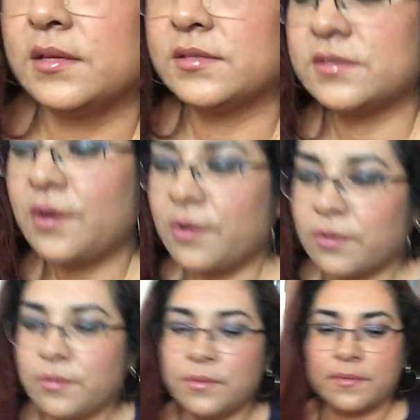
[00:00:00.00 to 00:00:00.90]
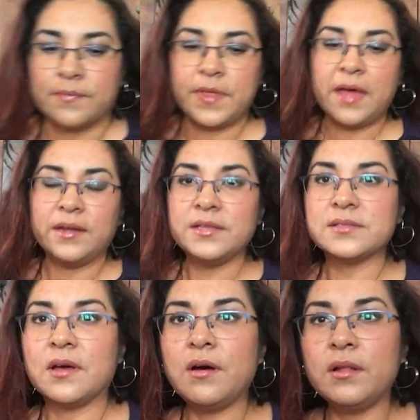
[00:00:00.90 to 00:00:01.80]
So that
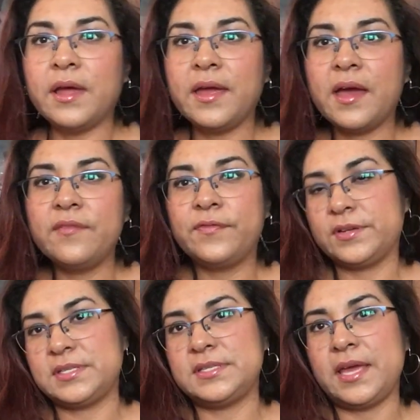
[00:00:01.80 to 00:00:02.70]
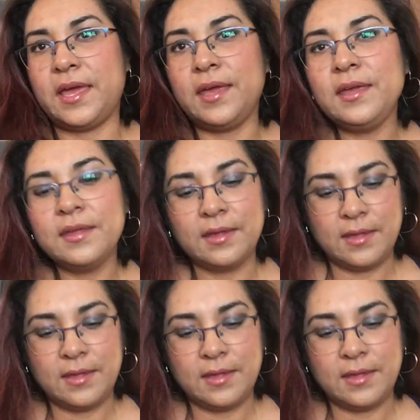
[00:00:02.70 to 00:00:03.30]
is all I have for today.